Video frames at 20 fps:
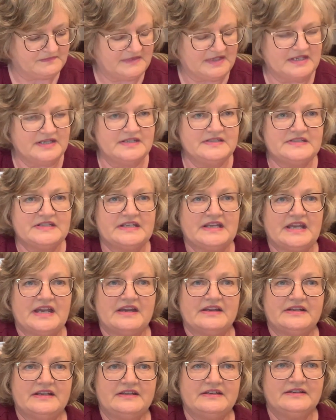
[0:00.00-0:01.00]

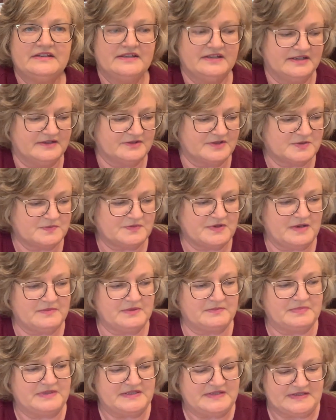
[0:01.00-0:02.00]
Indiana. It's
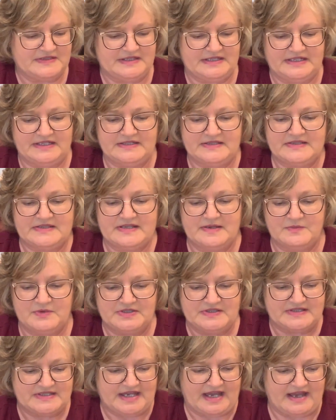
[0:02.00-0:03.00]
probably sitting in
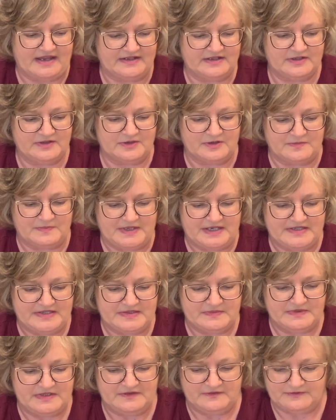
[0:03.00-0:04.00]
someone's attic or
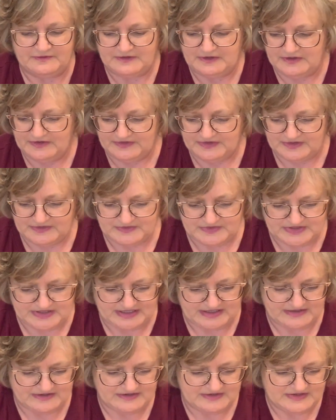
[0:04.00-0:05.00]
basement for all those
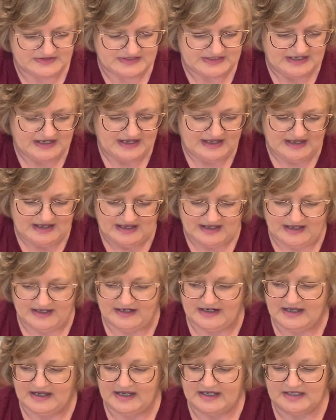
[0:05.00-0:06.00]
years. And
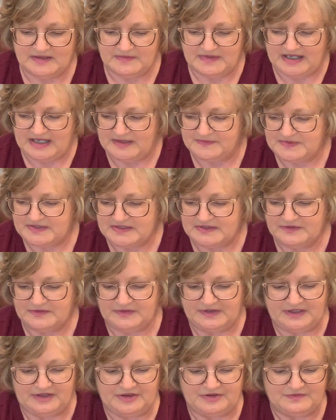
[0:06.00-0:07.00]
I am
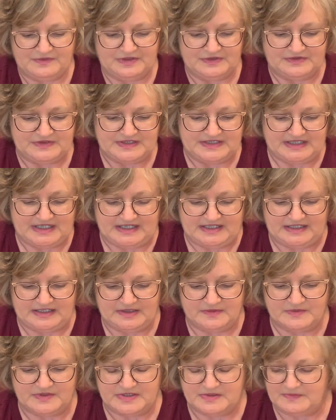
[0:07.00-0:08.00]
absolutely thrilled to get it.
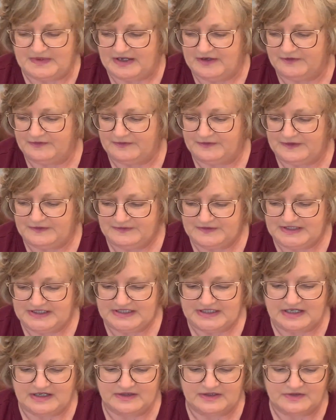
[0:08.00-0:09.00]
It was about
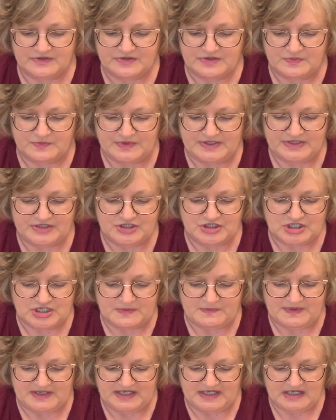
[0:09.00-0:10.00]
$50 with
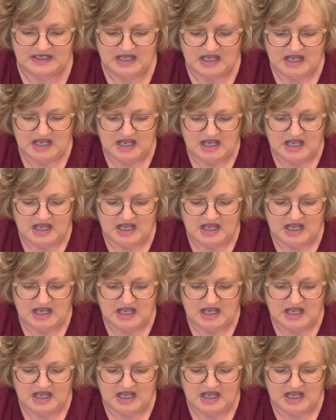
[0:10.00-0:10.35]
shipping.